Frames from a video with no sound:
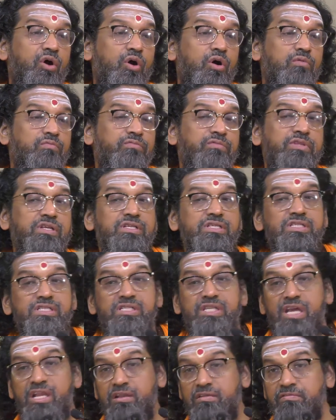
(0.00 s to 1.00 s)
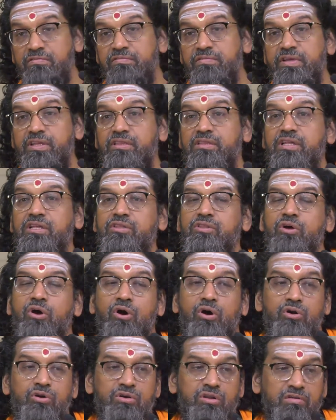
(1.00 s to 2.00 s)
of the self in the
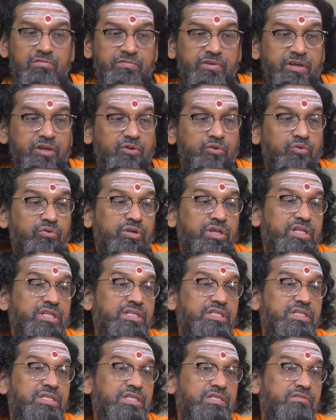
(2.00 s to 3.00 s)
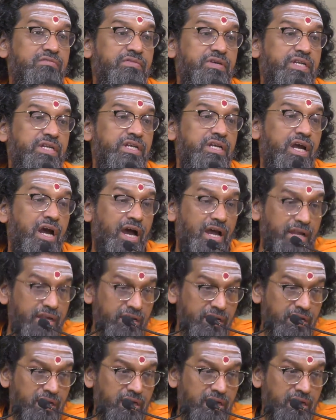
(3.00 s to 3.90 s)
thought of ignorance is very high.